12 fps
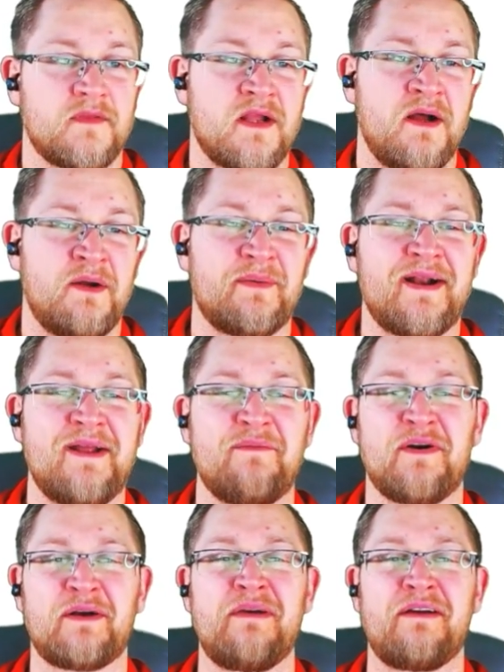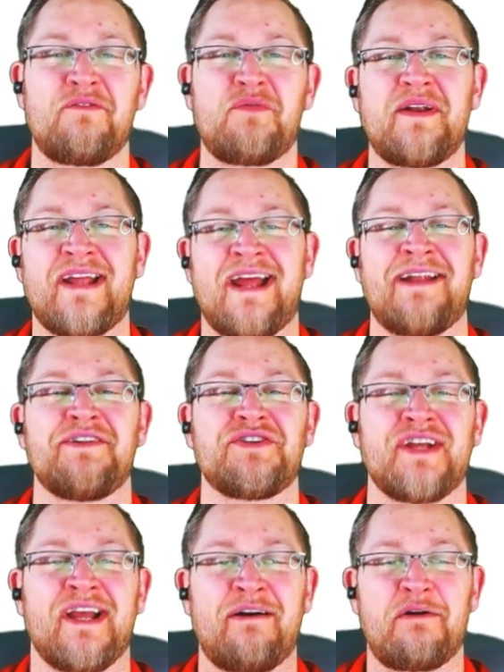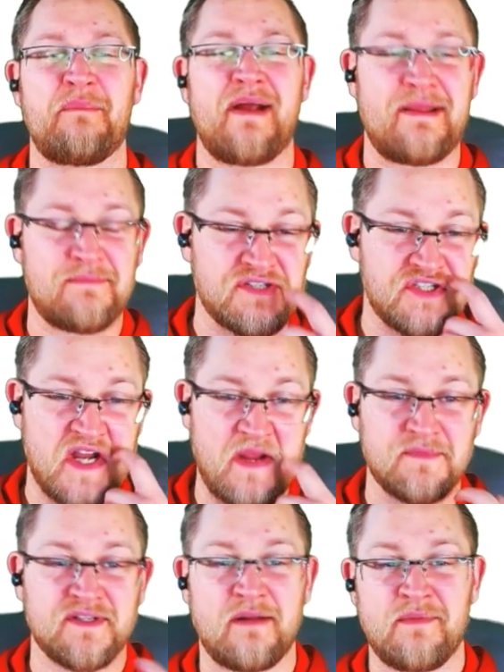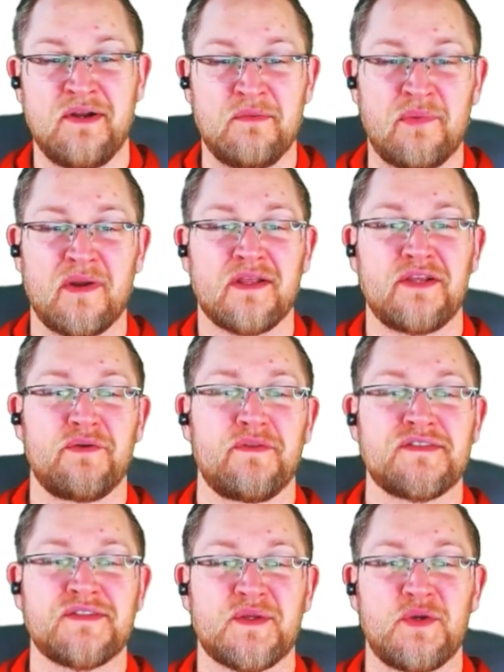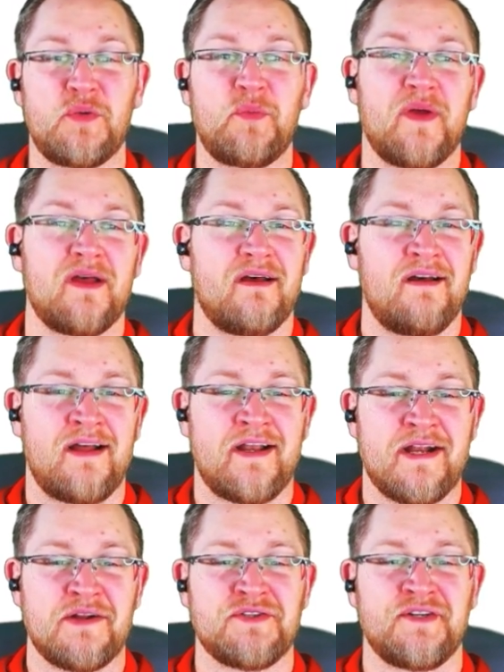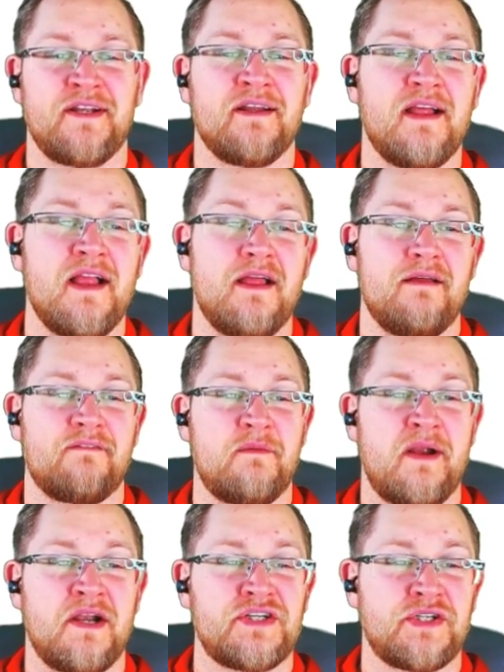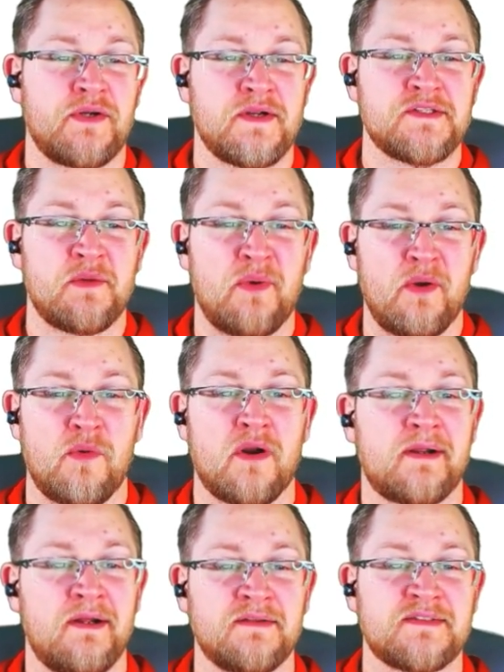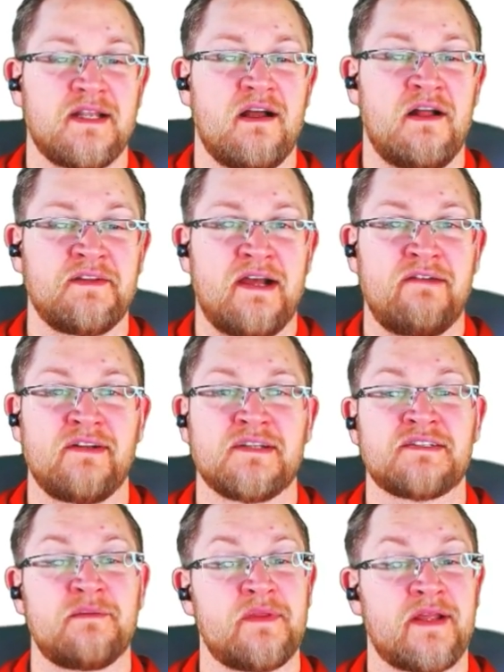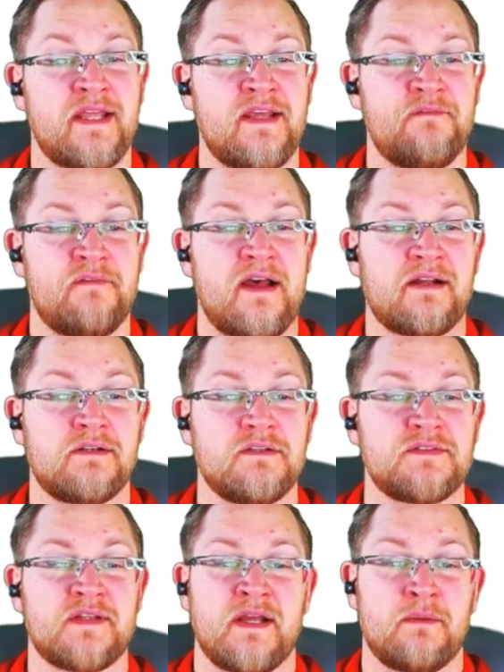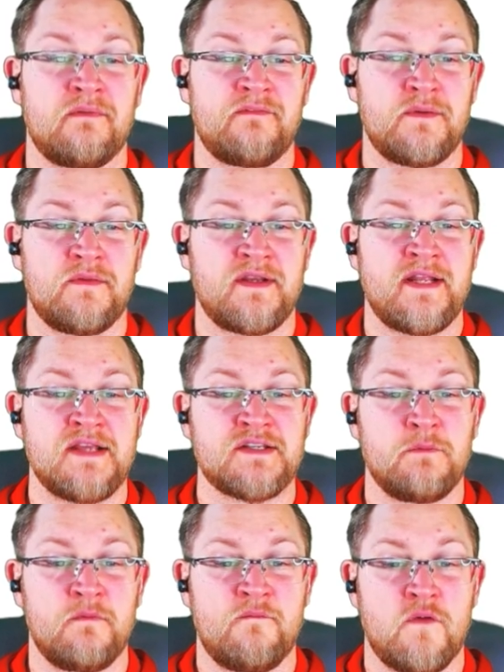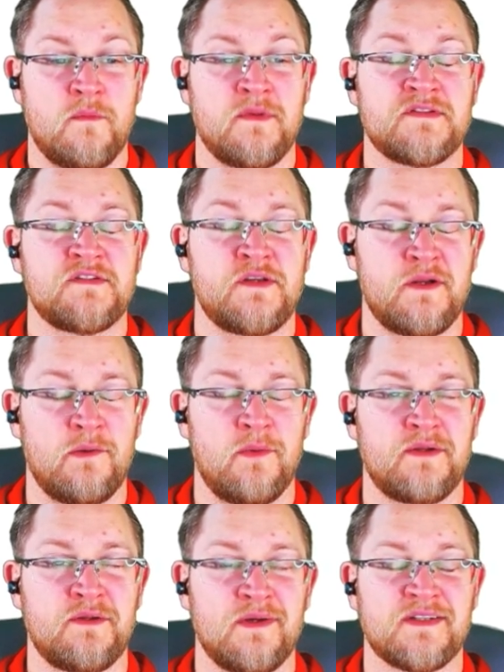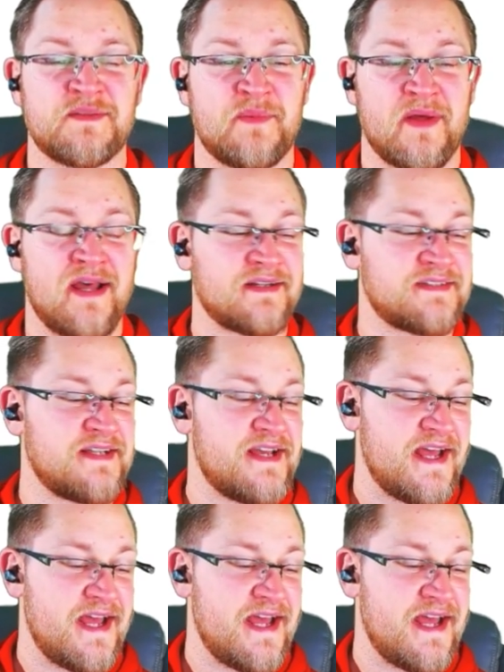All right, welcome everyone to Energy Hour. My name is James, and I'm here to bring you the scoop on energy. From energy drinks to pre-workouts, I'll dive into some of the key factors and review the taste and performance so you know what to expect.